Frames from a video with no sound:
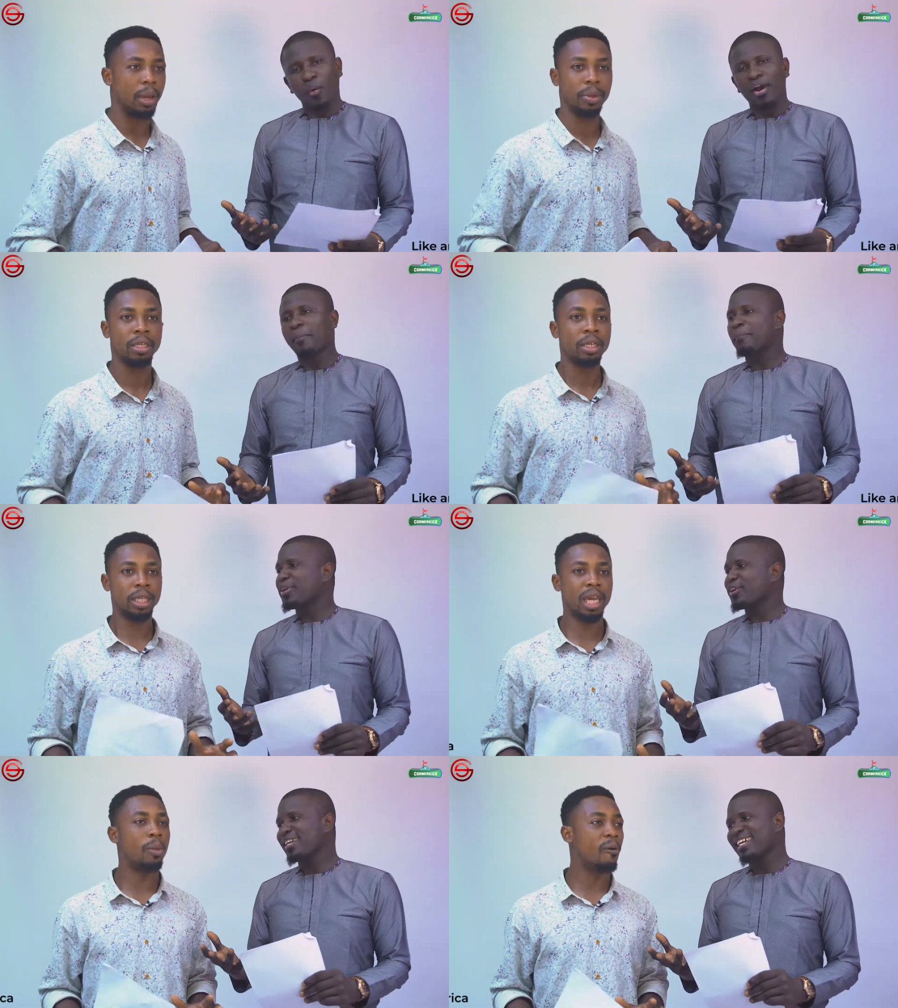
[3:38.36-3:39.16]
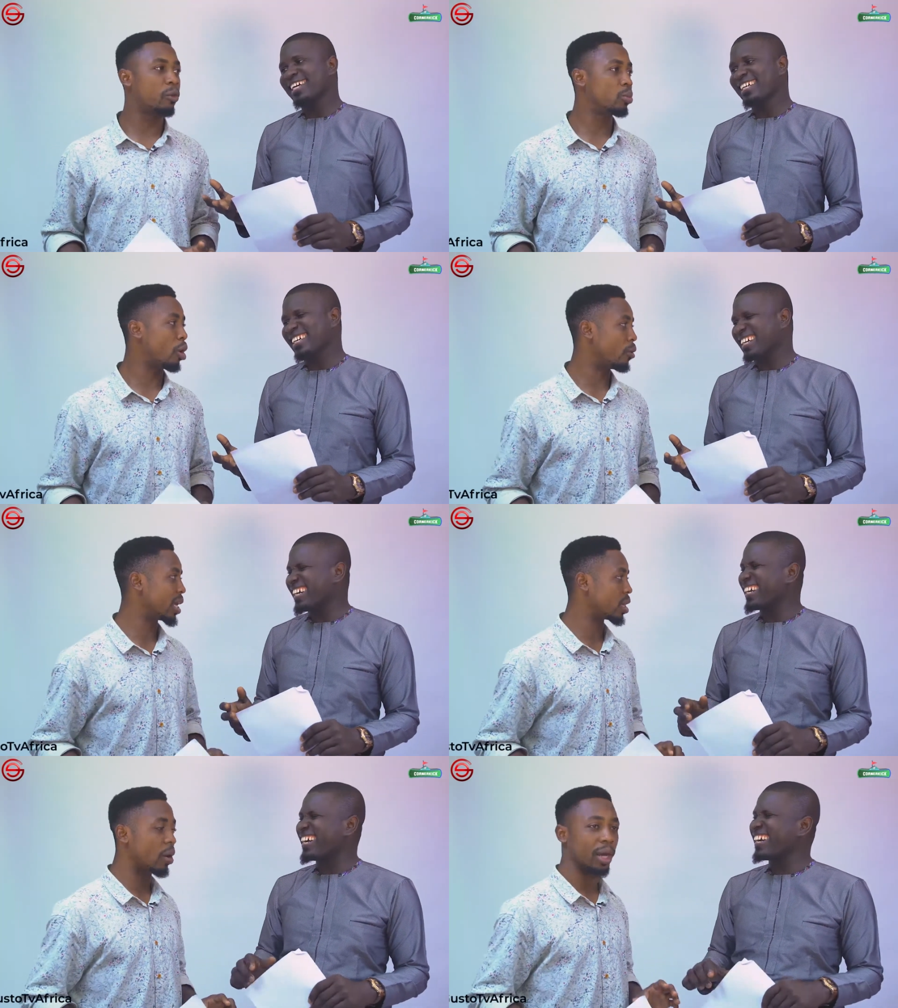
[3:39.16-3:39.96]
Speaker 1: Well, I mean, purely... the game of football
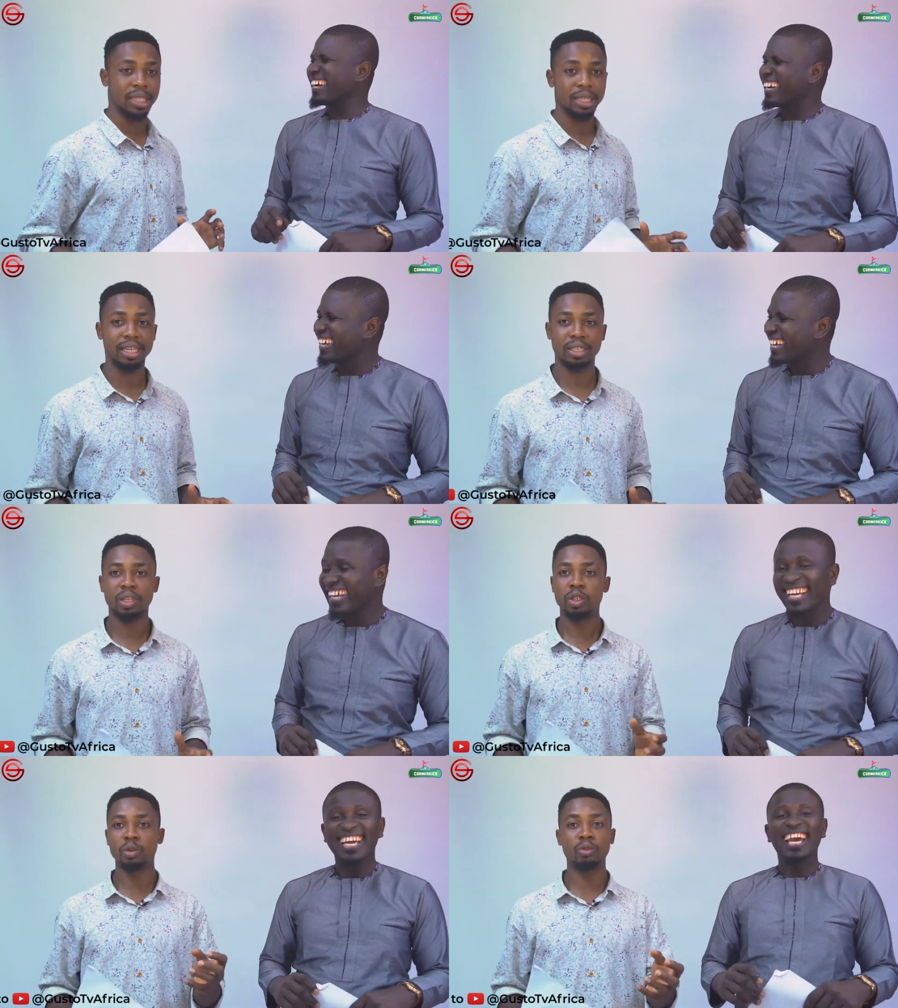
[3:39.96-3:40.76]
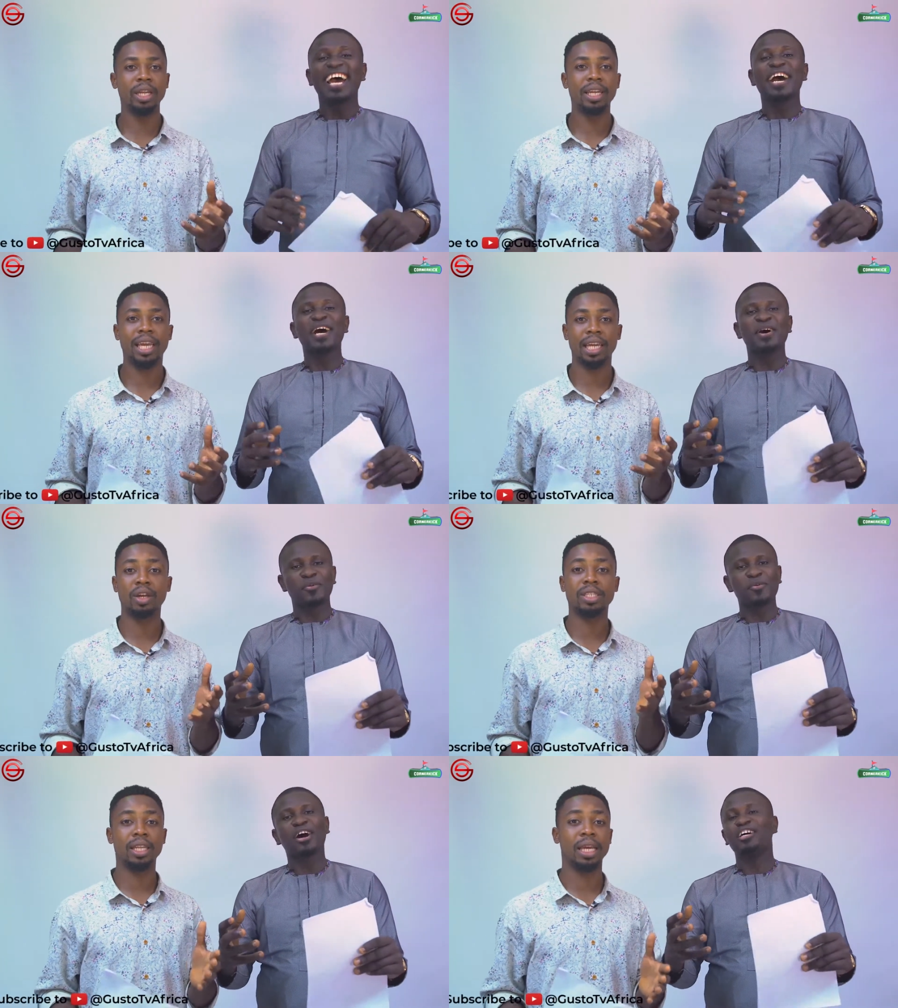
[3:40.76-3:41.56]
right now, as it is, you really
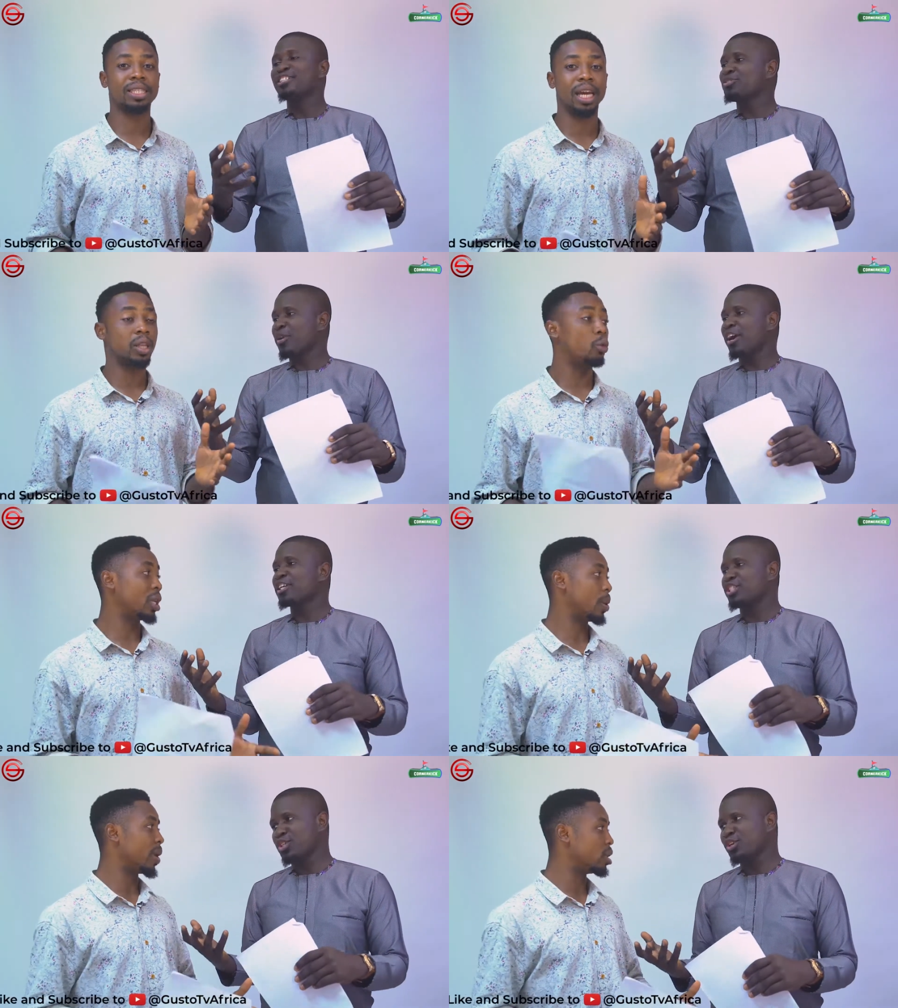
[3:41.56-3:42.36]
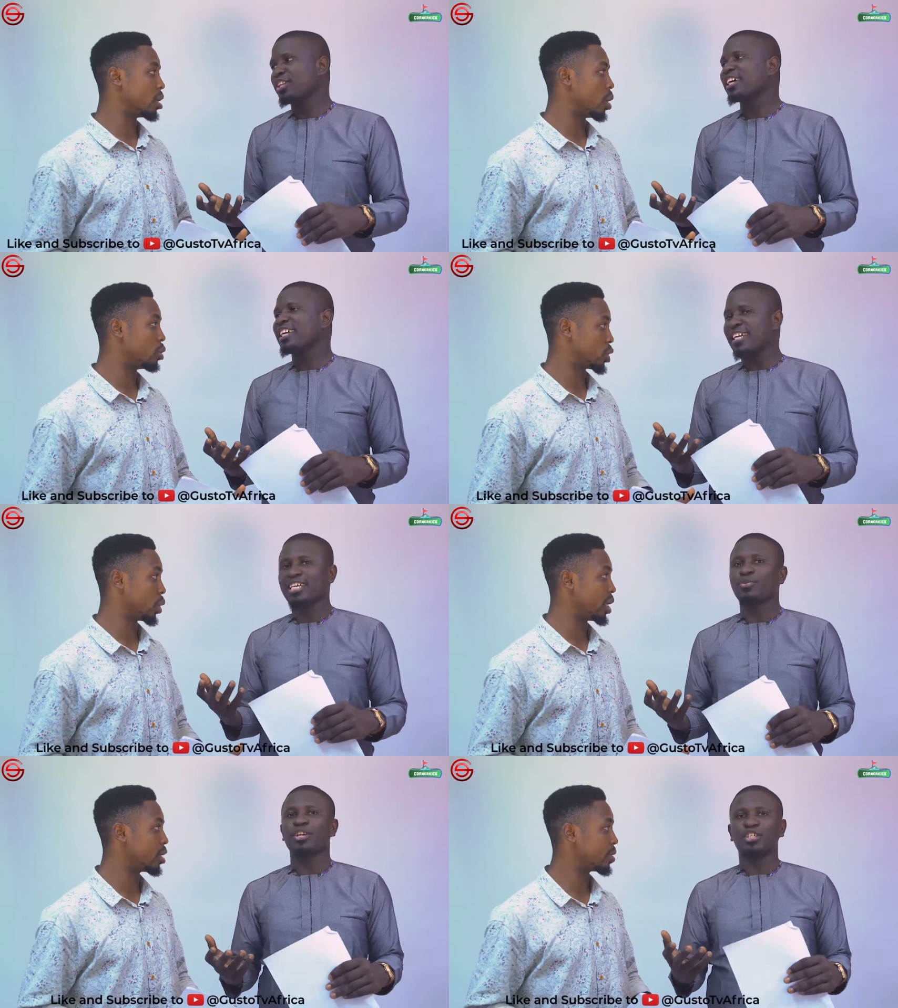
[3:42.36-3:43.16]
cannot well, tell exactly well, the, the truth, pendulum will yes,
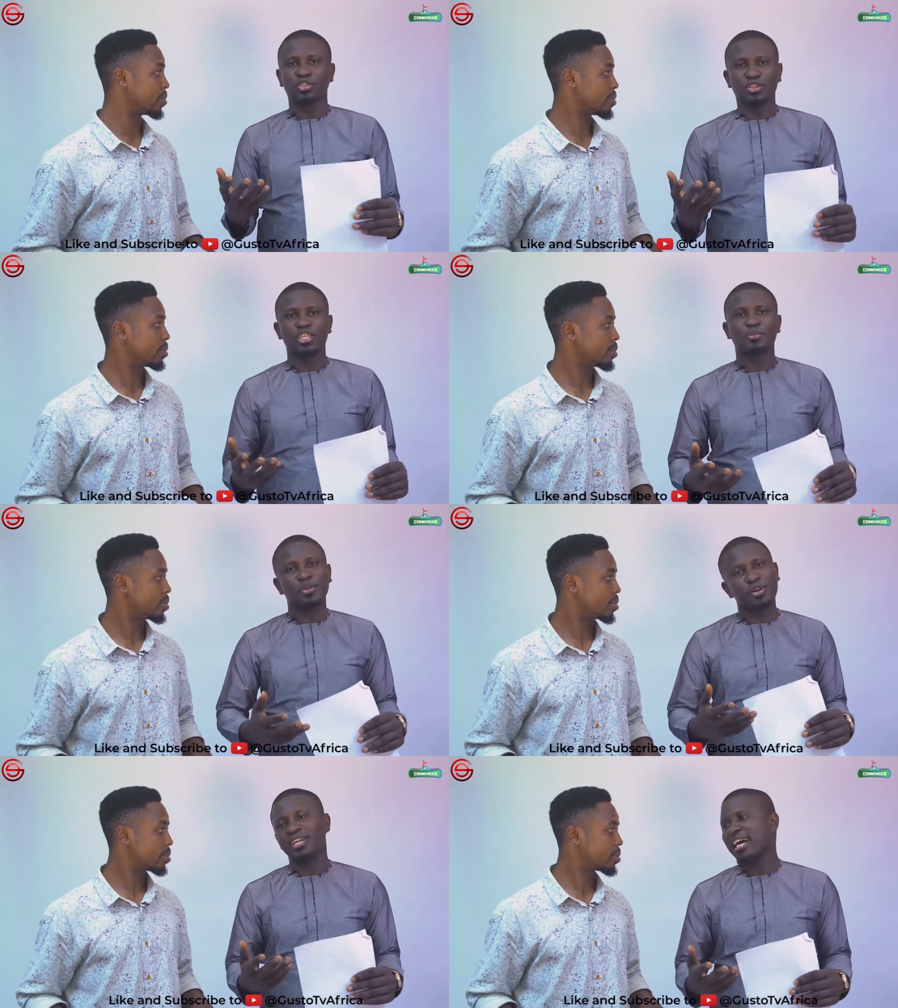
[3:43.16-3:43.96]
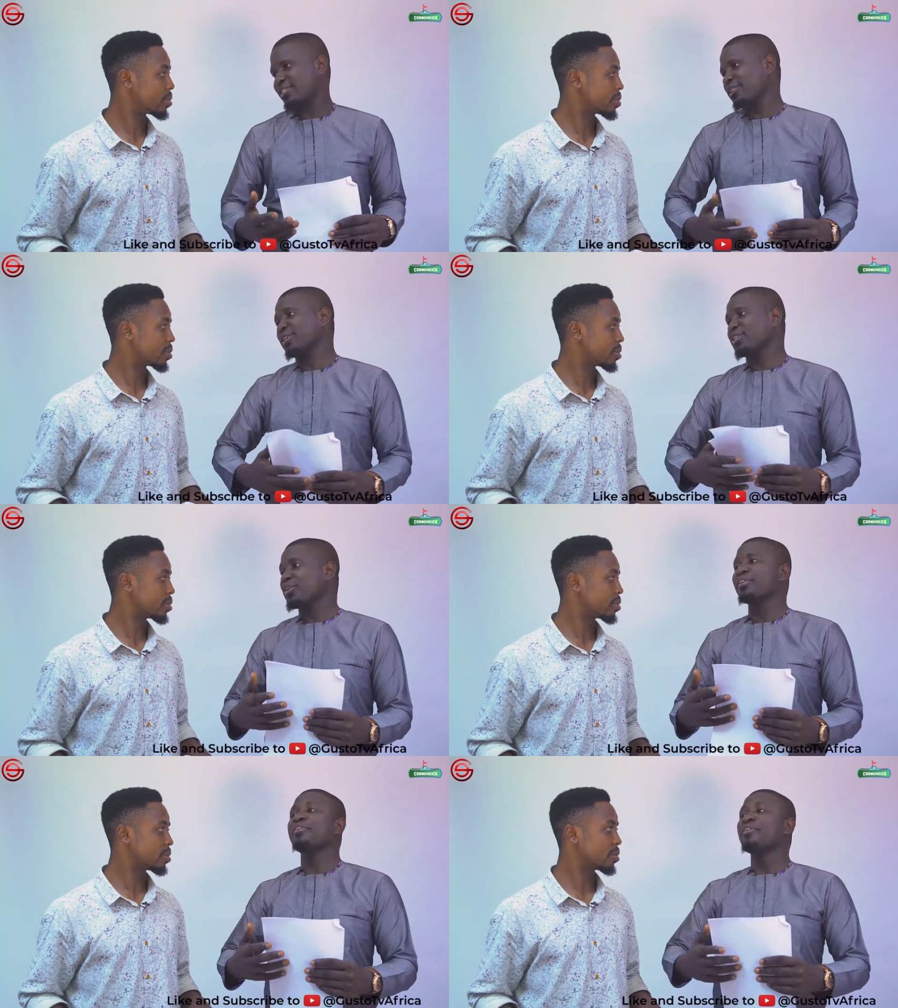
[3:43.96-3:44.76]
Yes, well,
Speaker 2: the truth is, Pioli has not been
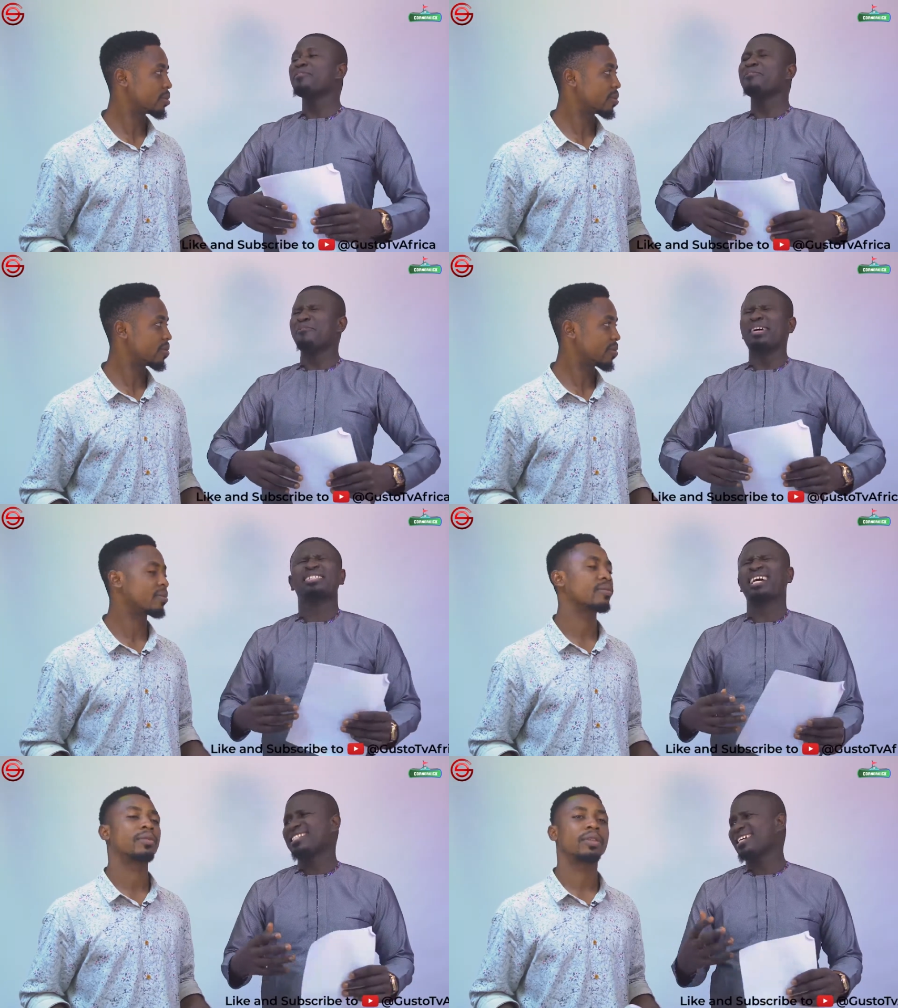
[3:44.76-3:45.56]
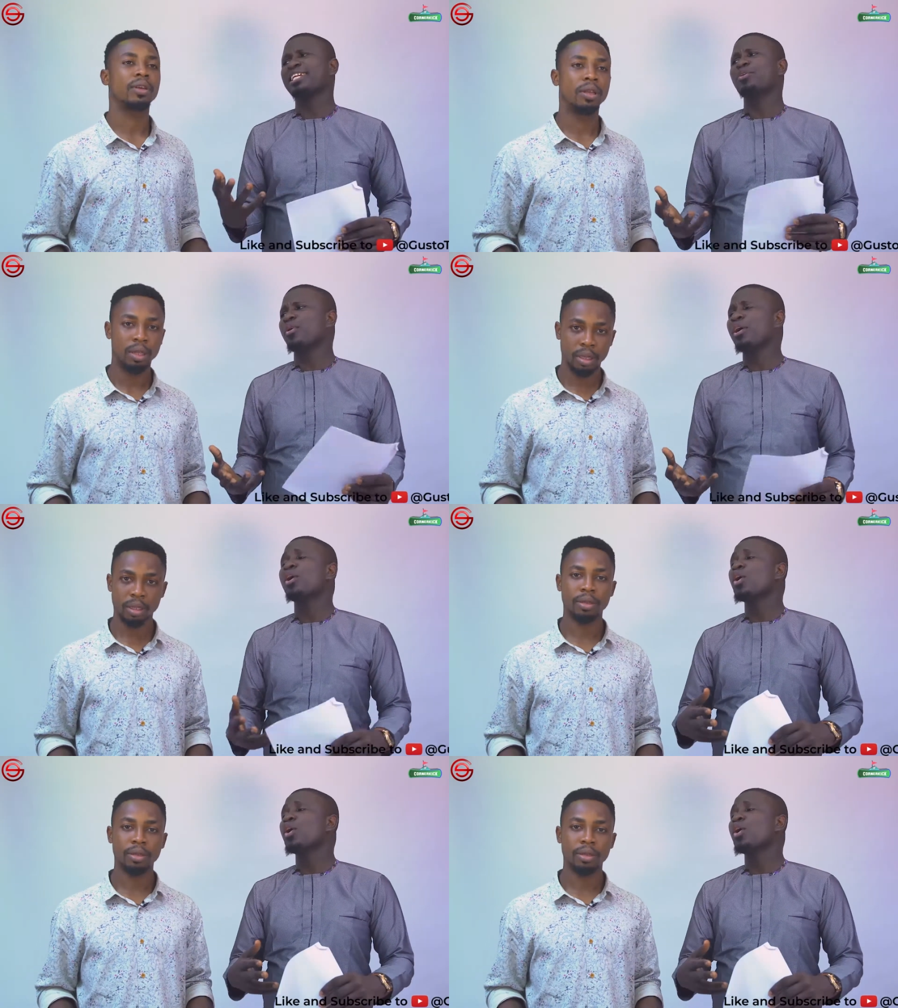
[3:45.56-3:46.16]
doing fantastically well